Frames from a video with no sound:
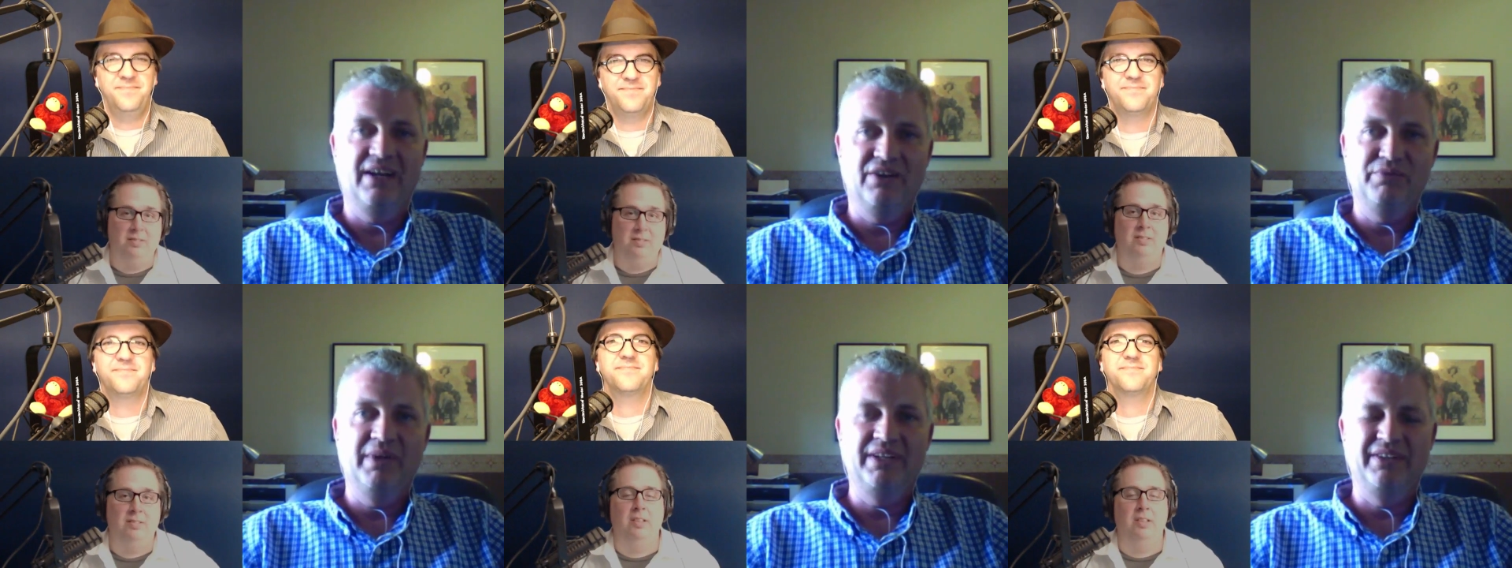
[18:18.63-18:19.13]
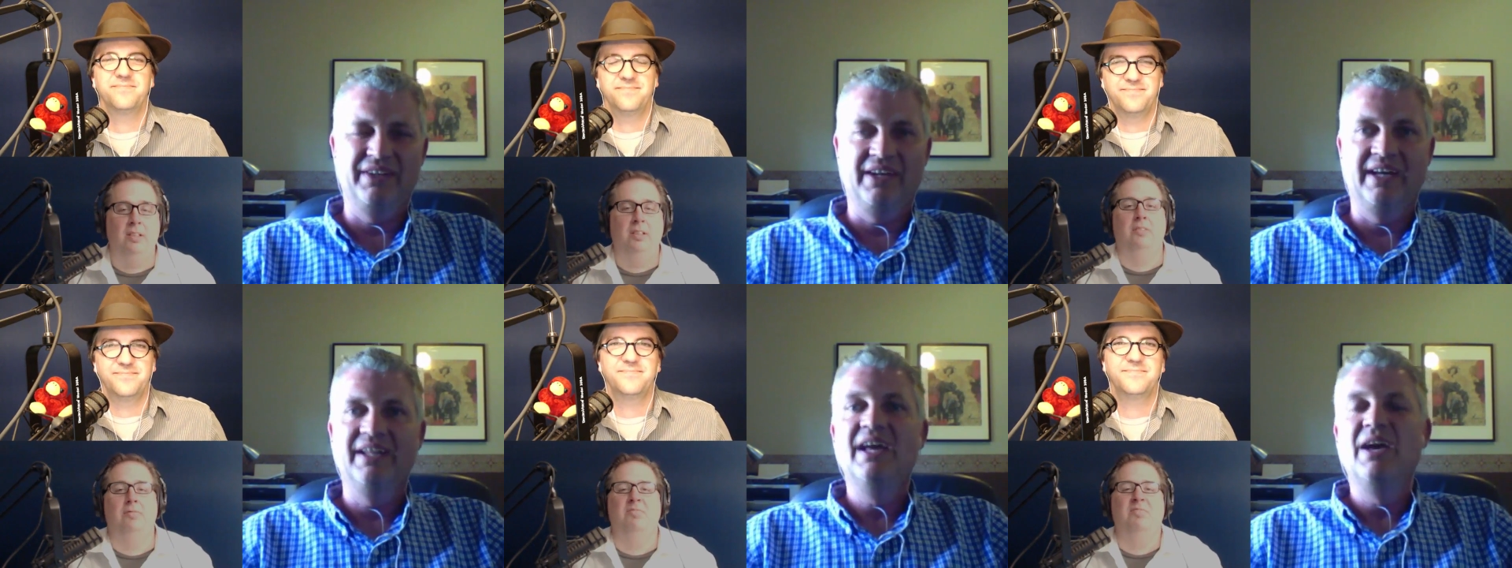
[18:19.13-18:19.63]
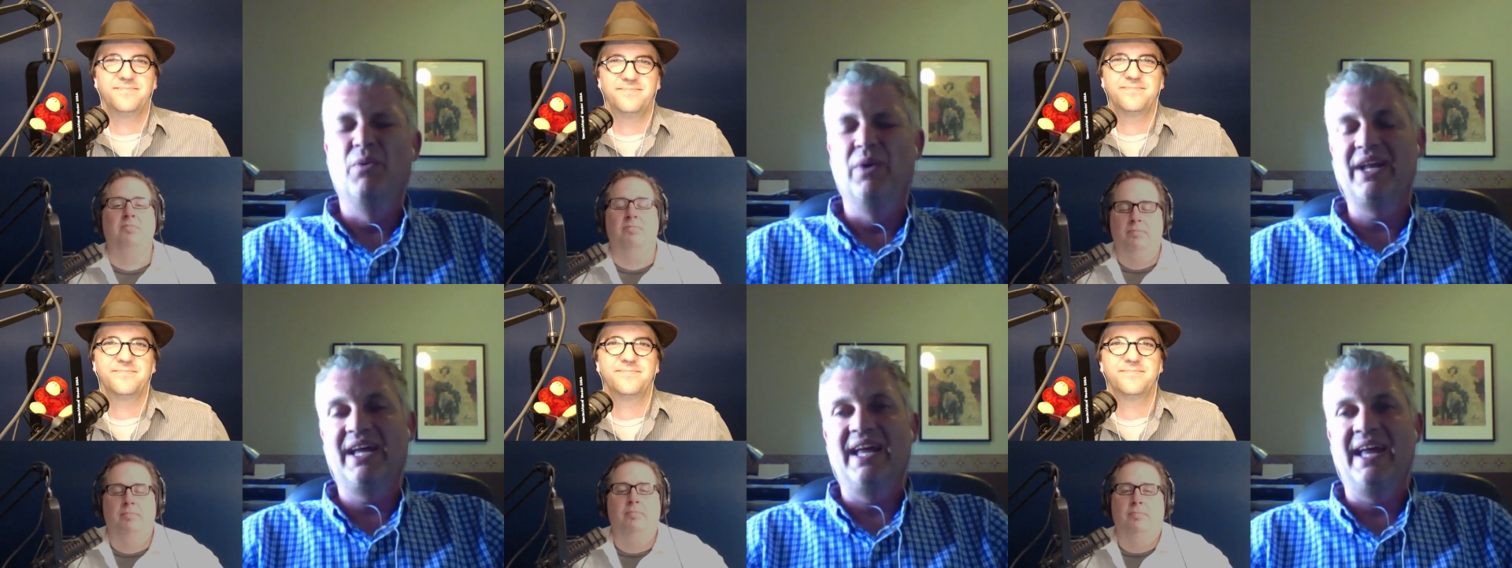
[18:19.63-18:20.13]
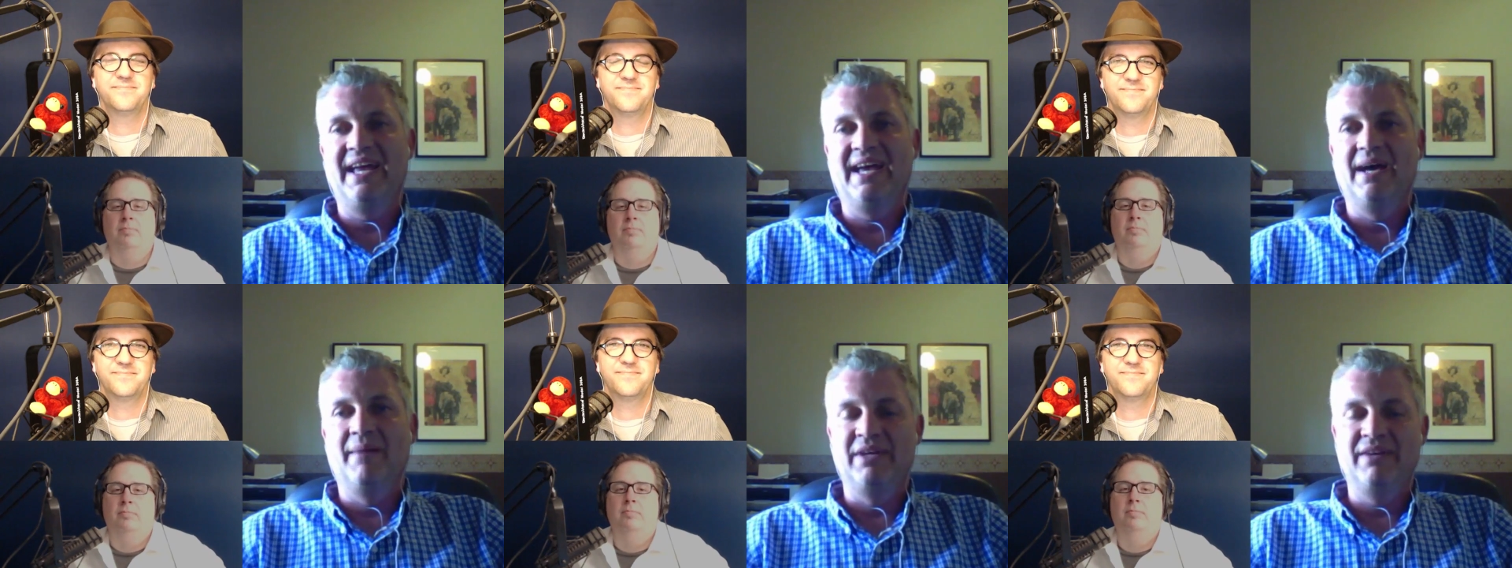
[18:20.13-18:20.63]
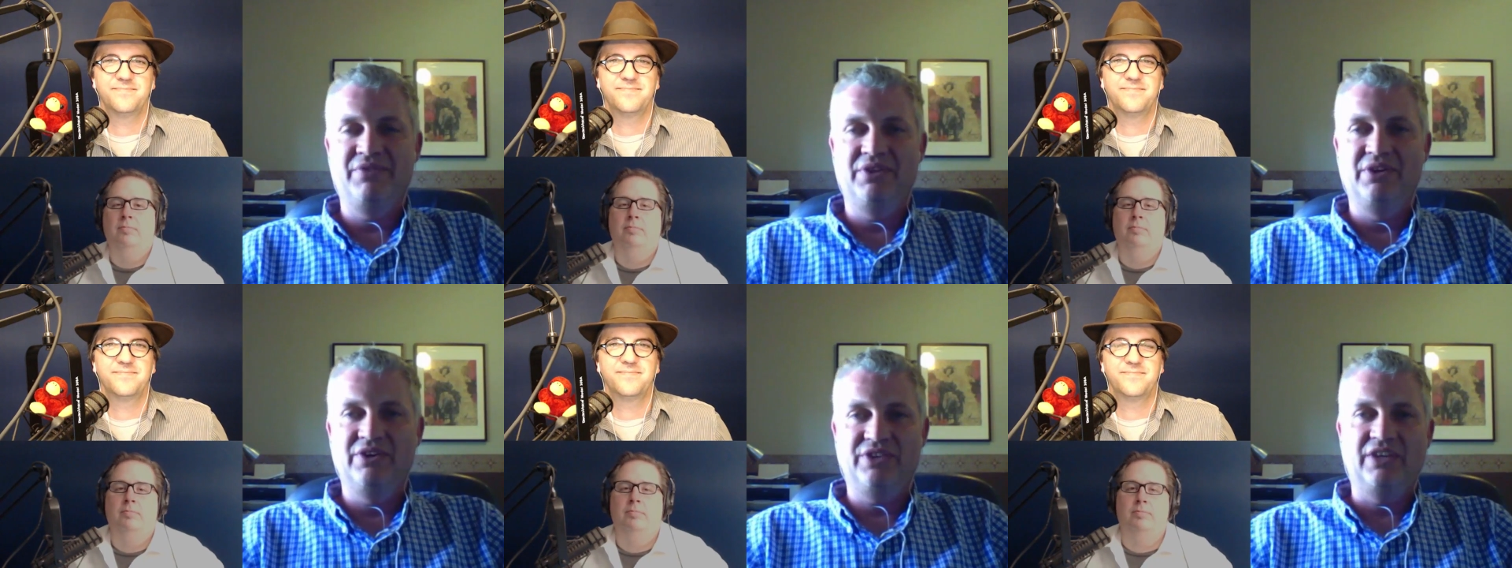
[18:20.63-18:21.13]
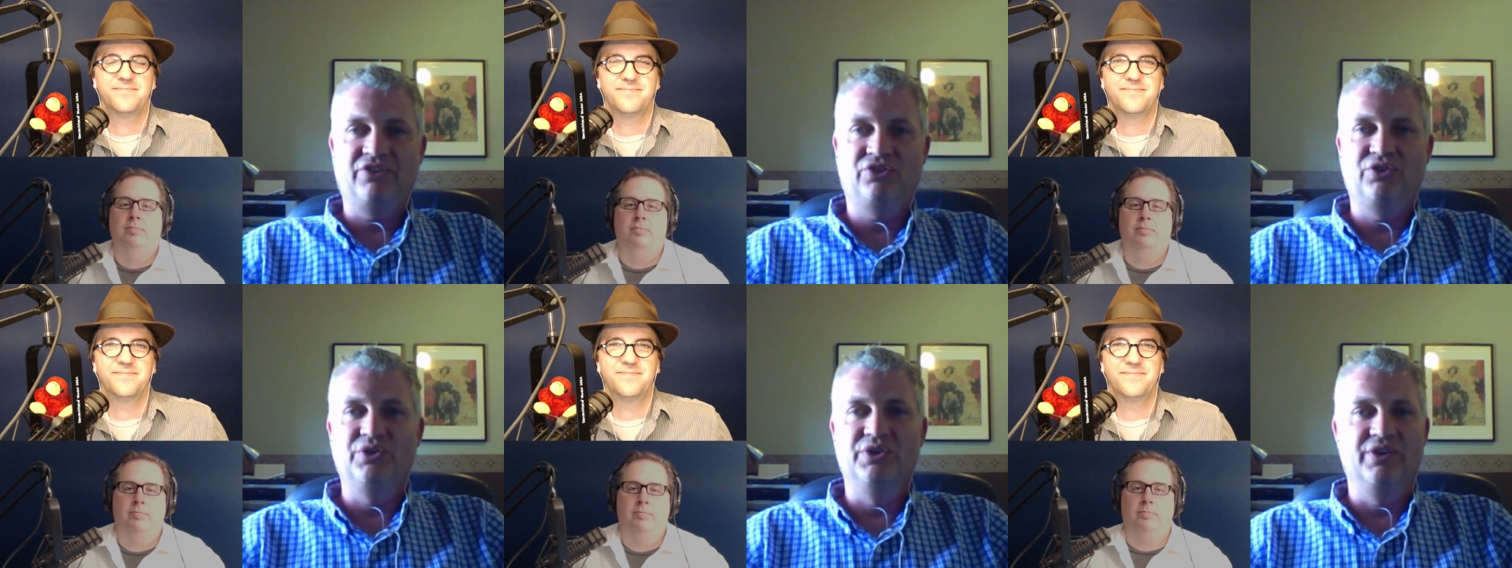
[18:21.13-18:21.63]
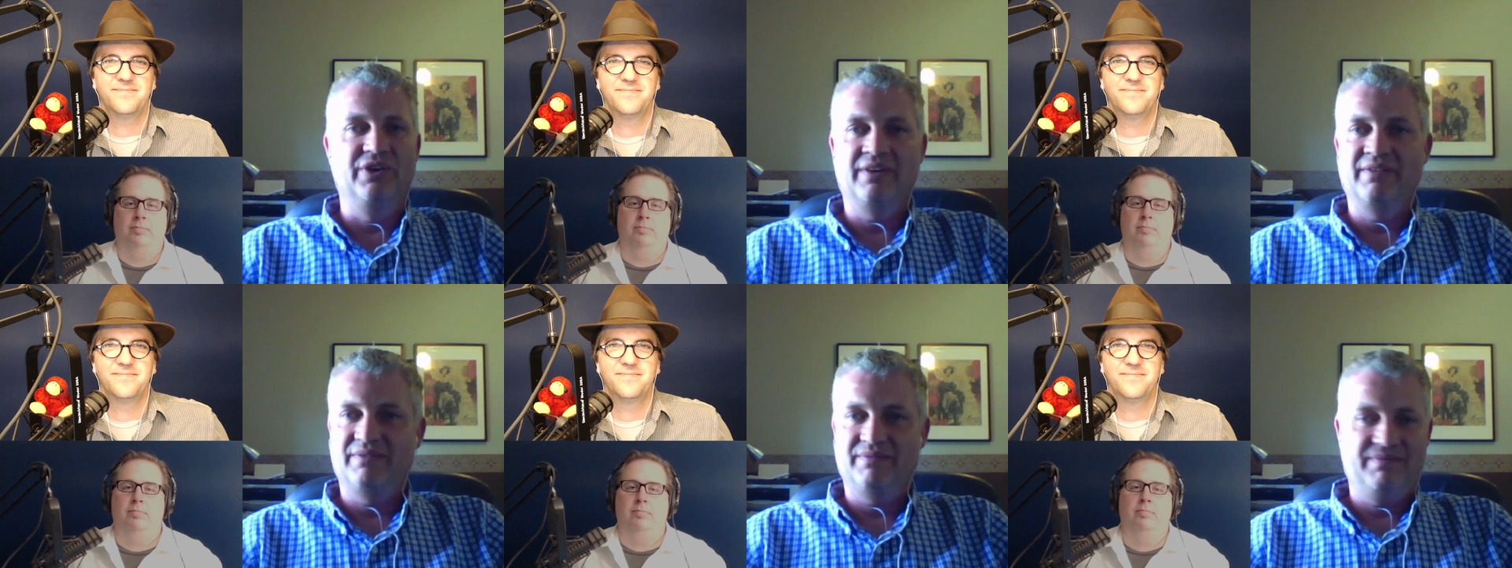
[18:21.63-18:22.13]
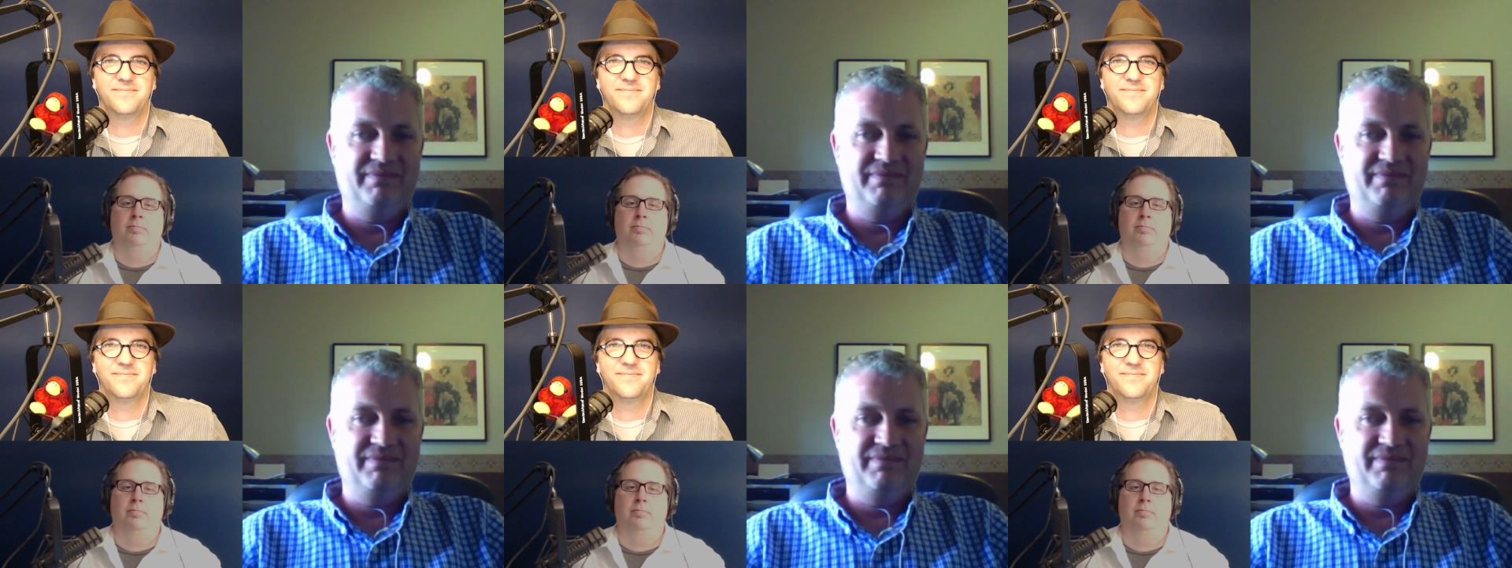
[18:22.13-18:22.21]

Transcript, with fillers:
Speaker 1: house money or not. What I am, if there is a shooter,